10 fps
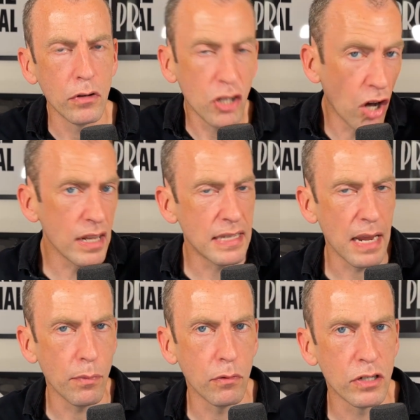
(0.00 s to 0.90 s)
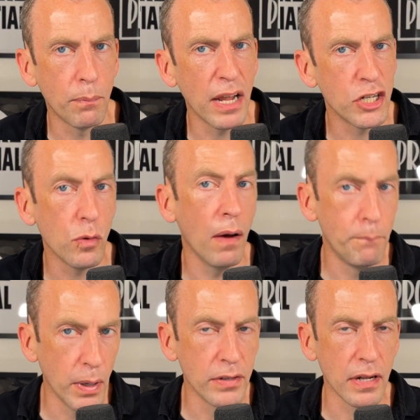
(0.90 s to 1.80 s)
God is able to bless you
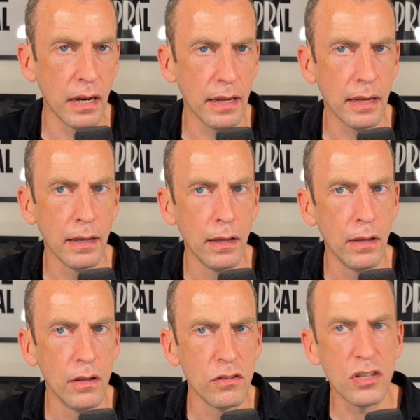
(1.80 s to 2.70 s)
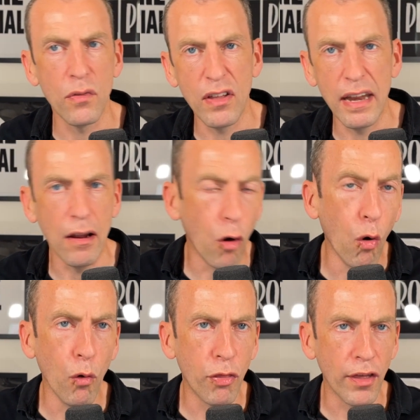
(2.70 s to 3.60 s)
abundantly. So then, in
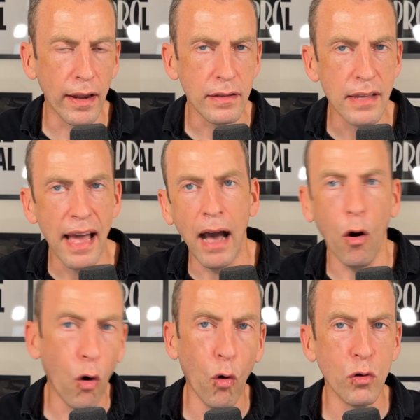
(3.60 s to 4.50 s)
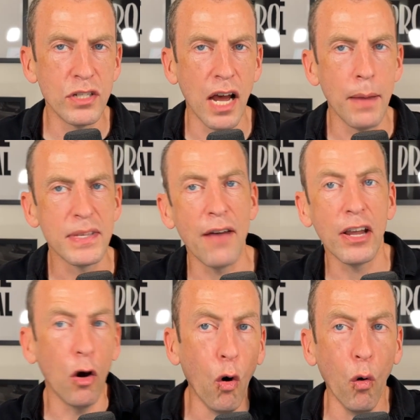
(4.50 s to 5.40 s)
all things, at all times,
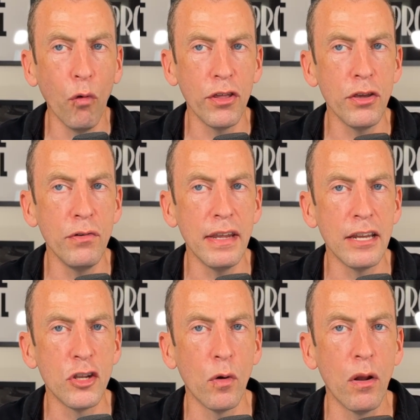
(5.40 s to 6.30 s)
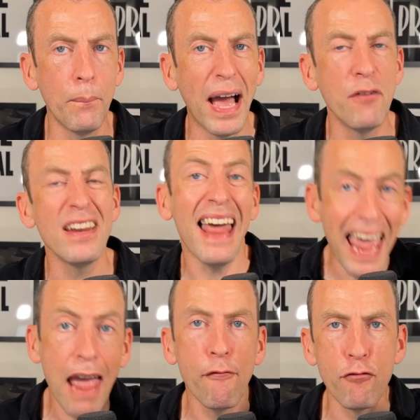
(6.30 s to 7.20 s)
having all that you need, you will abound in
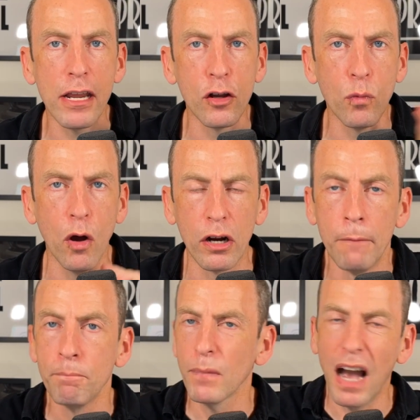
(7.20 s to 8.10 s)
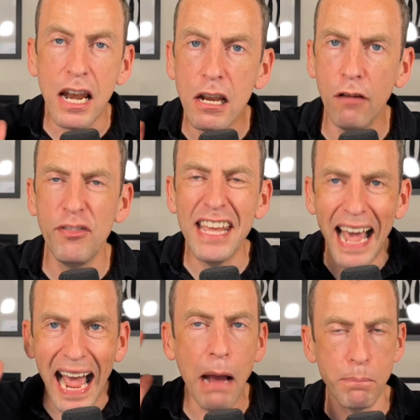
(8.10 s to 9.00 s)
every good work. I love the
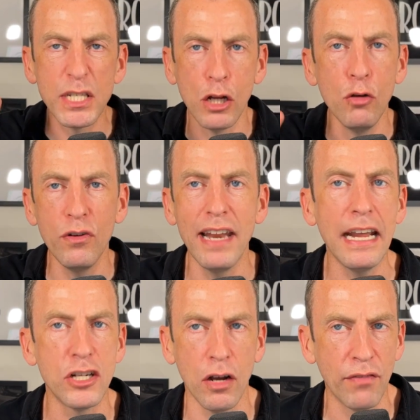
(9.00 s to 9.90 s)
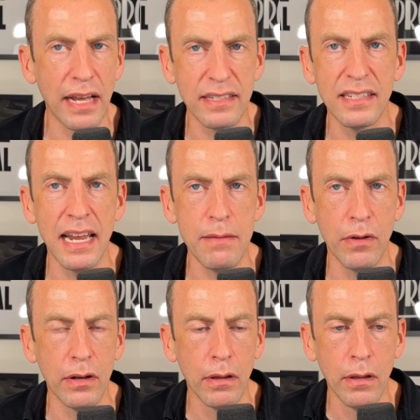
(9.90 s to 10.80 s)
absolute nature of that statement.